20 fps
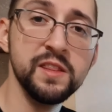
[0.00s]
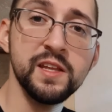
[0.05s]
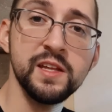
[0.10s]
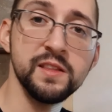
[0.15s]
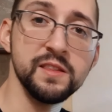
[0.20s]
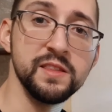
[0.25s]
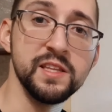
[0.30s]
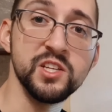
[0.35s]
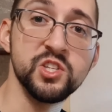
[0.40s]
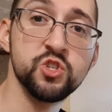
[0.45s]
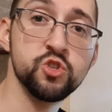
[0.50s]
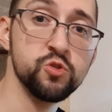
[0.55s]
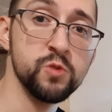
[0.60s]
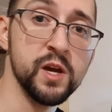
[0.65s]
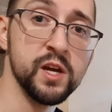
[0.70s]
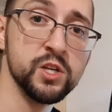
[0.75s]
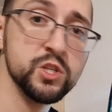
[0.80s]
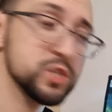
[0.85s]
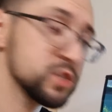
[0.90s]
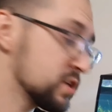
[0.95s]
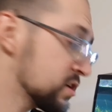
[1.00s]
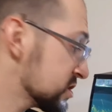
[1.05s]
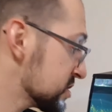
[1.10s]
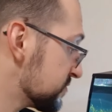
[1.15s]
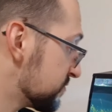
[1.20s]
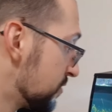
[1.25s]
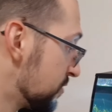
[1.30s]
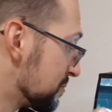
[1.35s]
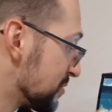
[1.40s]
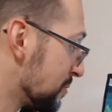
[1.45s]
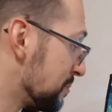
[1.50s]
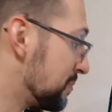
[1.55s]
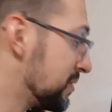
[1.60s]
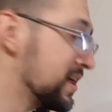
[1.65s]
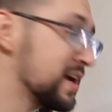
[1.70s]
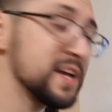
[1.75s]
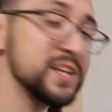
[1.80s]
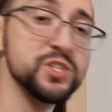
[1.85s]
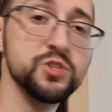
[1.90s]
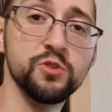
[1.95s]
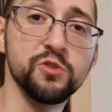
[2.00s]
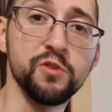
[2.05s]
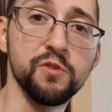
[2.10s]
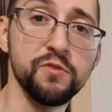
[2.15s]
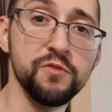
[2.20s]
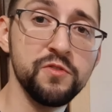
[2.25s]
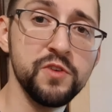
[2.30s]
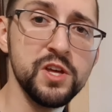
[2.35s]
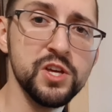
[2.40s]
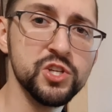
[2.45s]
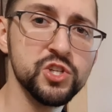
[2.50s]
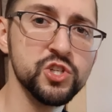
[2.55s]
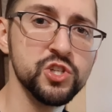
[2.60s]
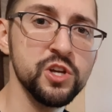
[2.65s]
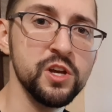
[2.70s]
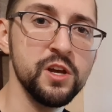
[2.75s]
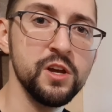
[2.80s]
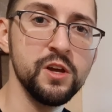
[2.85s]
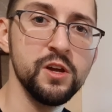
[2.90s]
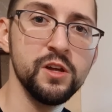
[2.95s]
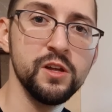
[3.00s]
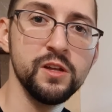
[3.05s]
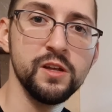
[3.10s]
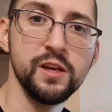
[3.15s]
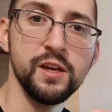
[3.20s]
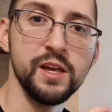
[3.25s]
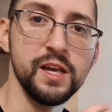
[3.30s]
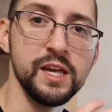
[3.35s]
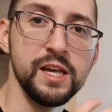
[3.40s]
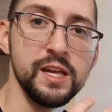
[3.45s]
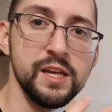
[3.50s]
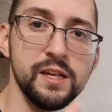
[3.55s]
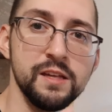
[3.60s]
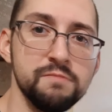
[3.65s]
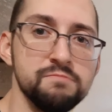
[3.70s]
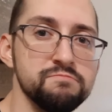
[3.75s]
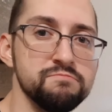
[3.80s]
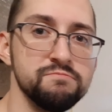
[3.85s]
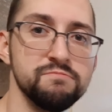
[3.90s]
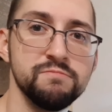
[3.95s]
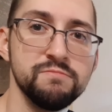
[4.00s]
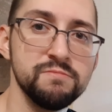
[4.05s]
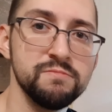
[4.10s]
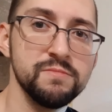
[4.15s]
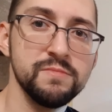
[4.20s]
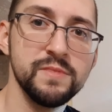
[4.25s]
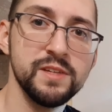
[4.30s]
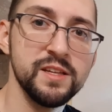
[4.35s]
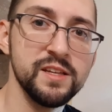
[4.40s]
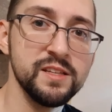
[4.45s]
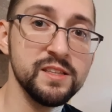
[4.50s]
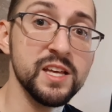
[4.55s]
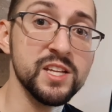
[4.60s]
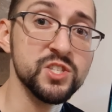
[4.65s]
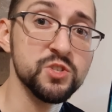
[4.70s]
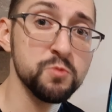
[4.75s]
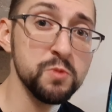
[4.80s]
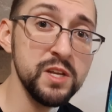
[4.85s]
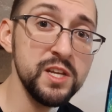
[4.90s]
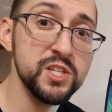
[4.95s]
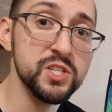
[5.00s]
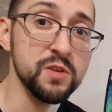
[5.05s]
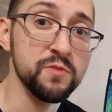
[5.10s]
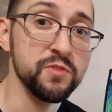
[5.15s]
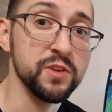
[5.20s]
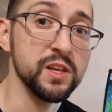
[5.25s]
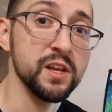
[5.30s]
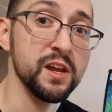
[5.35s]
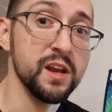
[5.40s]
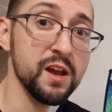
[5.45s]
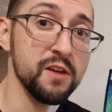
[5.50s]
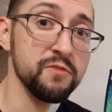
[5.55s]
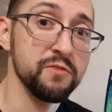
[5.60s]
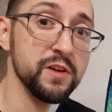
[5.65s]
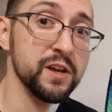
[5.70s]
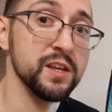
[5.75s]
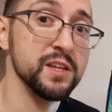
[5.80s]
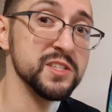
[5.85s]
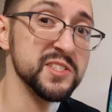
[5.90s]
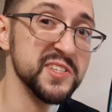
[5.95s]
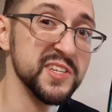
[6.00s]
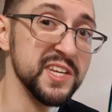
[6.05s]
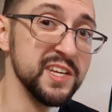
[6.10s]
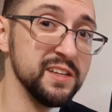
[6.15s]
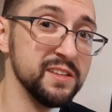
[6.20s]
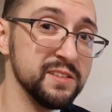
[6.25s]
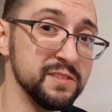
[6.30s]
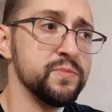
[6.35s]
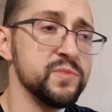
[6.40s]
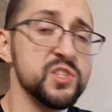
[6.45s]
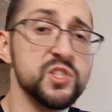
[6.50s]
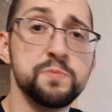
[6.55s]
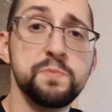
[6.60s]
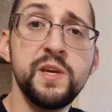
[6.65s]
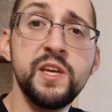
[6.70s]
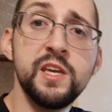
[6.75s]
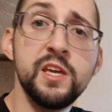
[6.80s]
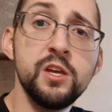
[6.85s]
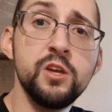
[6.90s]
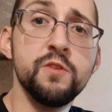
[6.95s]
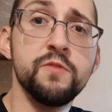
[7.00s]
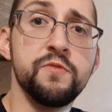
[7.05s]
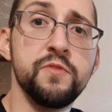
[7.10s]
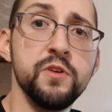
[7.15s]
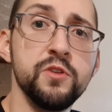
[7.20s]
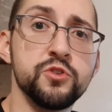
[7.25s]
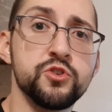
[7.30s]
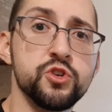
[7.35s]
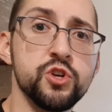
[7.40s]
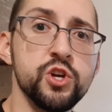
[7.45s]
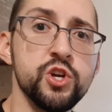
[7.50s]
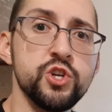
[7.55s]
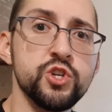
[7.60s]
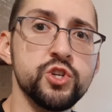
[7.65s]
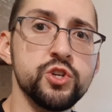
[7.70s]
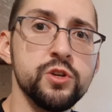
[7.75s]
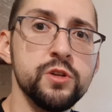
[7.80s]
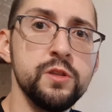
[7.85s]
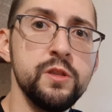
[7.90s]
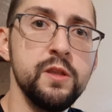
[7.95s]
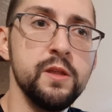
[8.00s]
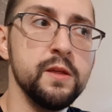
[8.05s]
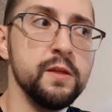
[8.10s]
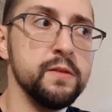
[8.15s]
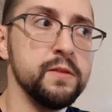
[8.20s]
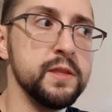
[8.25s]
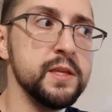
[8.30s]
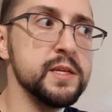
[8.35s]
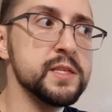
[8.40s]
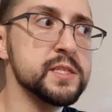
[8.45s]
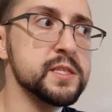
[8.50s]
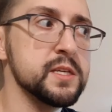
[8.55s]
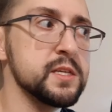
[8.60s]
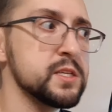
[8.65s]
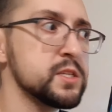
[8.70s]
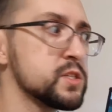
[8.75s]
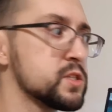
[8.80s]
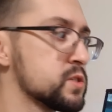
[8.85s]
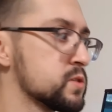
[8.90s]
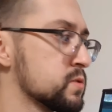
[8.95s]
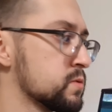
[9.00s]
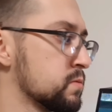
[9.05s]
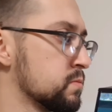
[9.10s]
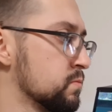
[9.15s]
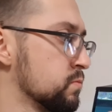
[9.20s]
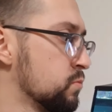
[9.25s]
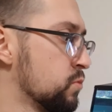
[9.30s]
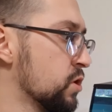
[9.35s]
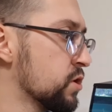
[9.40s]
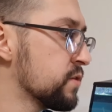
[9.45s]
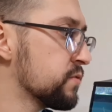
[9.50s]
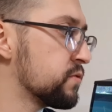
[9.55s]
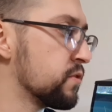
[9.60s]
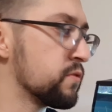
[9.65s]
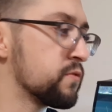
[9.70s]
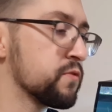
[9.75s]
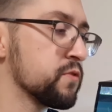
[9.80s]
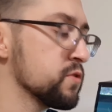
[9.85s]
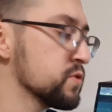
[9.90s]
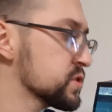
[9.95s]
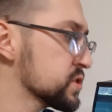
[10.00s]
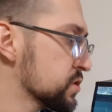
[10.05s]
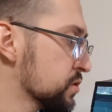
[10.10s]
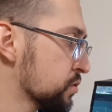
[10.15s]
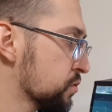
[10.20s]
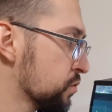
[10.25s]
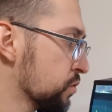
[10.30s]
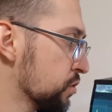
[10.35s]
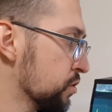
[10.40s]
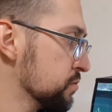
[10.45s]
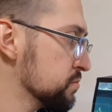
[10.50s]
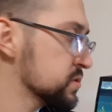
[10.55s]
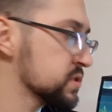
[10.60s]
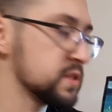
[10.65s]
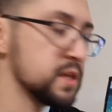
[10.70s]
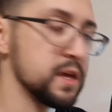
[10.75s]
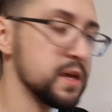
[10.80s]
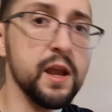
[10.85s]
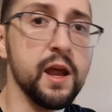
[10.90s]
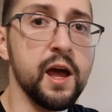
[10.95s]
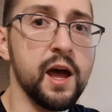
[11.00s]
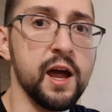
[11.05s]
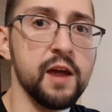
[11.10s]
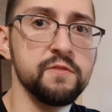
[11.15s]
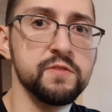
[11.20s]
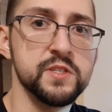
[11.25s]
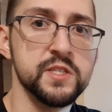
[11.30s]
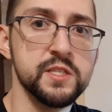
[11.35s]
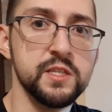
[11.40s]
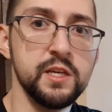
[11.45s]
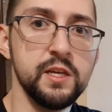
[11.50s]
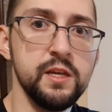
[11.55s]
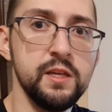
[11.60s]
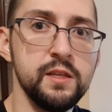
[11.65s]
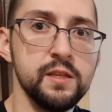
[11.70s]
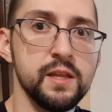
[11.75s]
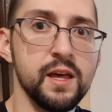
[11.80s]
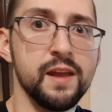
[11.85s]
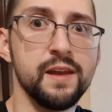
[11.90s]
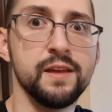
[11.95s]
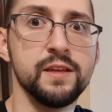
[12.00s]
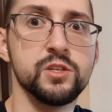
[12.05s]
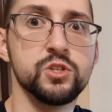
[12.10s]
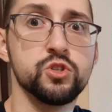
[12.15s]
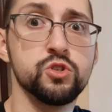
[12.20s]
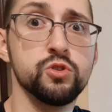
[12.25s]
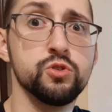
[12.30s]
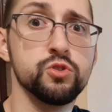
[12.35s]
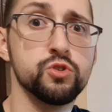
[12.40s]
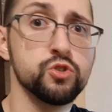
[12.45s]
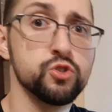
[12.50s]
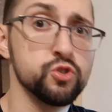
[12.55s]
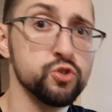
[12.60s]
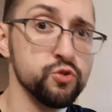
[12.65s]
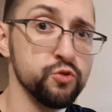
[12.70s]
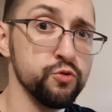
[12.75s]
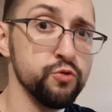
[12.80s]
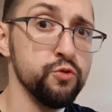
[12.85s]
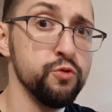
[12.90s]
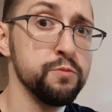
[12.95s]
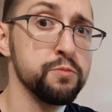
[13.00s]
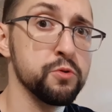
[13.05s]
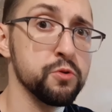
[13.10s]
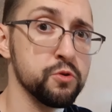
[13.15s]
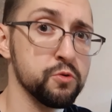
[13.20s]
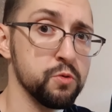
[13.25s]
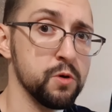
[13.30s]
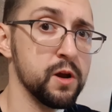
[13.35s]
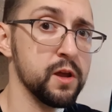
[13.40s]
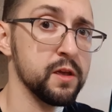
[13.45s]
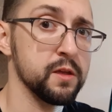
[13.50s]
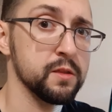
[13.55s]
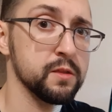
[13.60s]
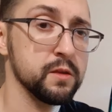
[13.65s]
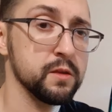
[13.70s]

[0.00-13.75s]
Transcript: that distracts us from the plants or the fish, and that's really something that I find is neat. Speaking of filtration, this is one of the first aquariums that I've seen that is super quiet.